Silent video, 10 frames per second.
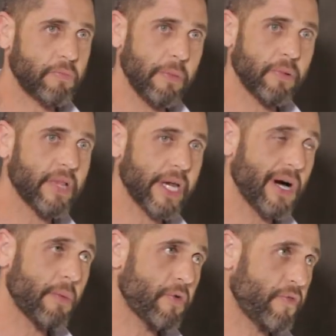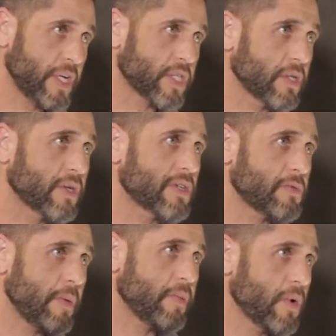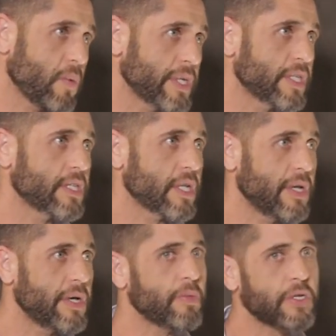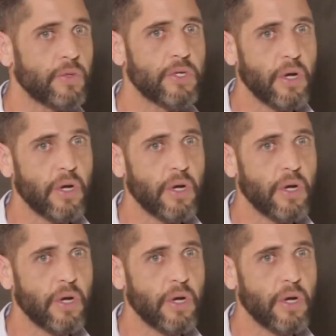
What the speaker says: people that are professional cooks, people who are wanting to learn, because we do a